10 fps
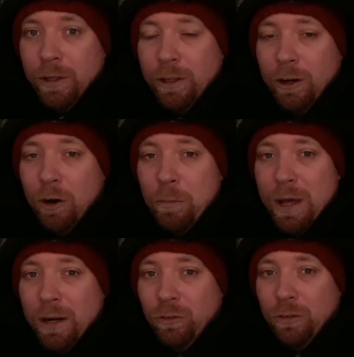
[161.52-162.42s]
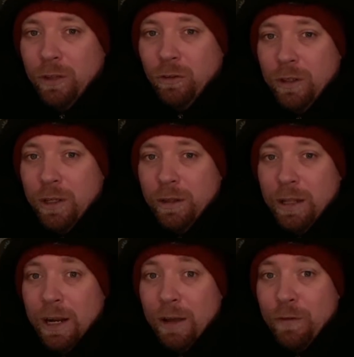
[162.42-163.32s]
There are medicines
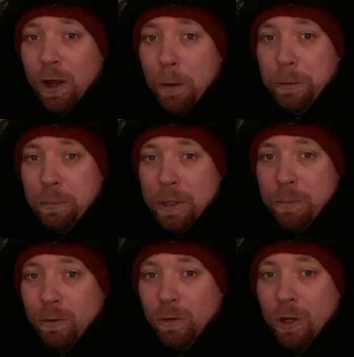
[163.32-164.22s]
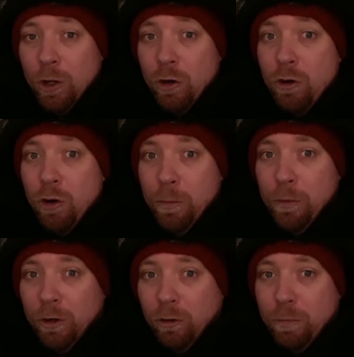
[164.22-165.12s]
that have helped people,
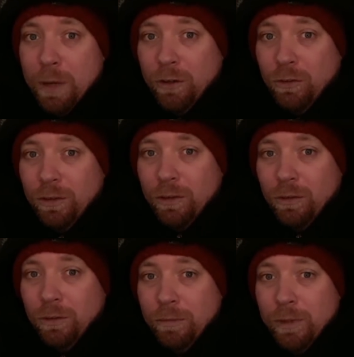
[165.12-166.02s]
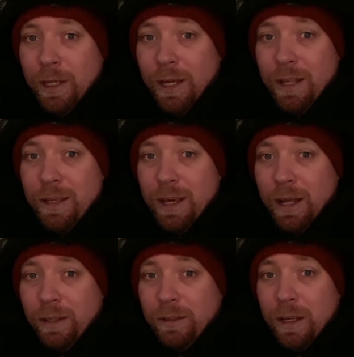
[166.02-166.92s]
numerous medicines, and
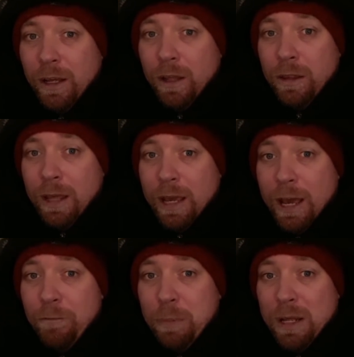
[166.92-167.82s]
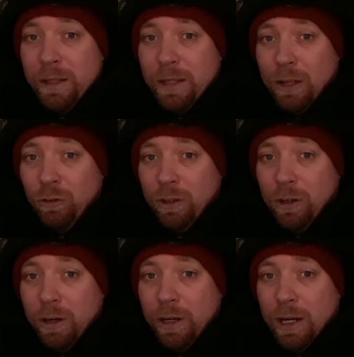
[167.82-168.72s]
yet they have been
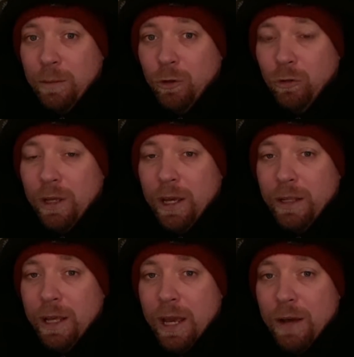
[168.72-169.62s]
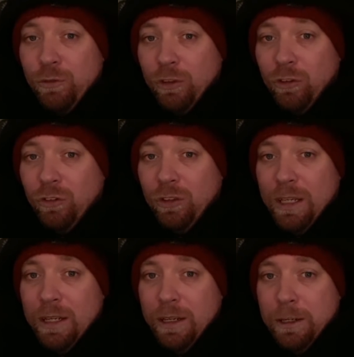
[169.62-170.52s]
tested on animals and they have
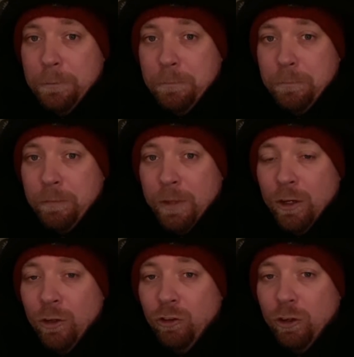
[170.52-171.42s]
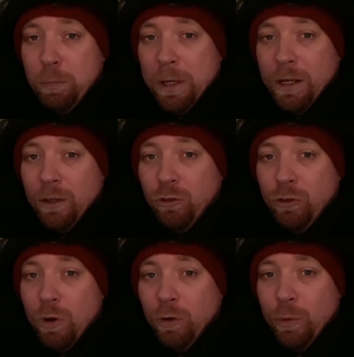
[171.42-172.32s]
succeeded. Just because
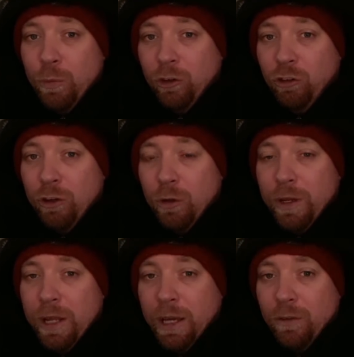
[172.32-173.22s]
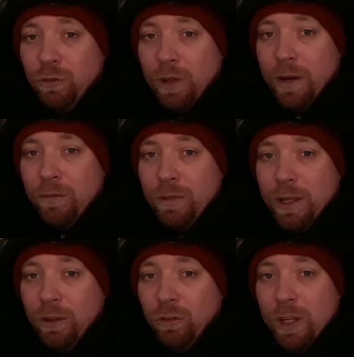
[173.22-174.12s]
you only want to show the negative side of
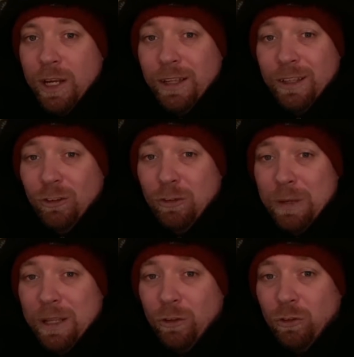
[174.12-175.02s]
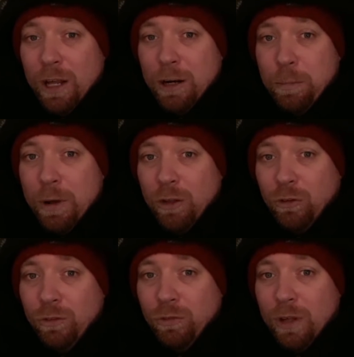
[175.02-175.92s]
things doesn't mean there's not a
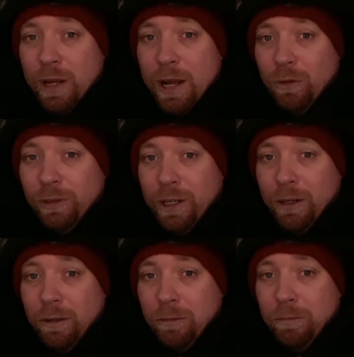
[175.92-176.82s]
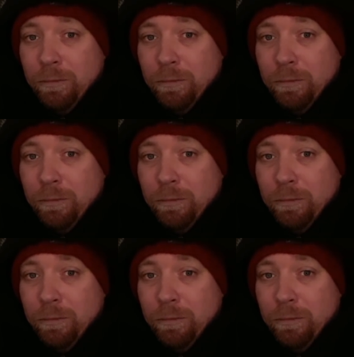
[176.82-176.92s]
positive side out there.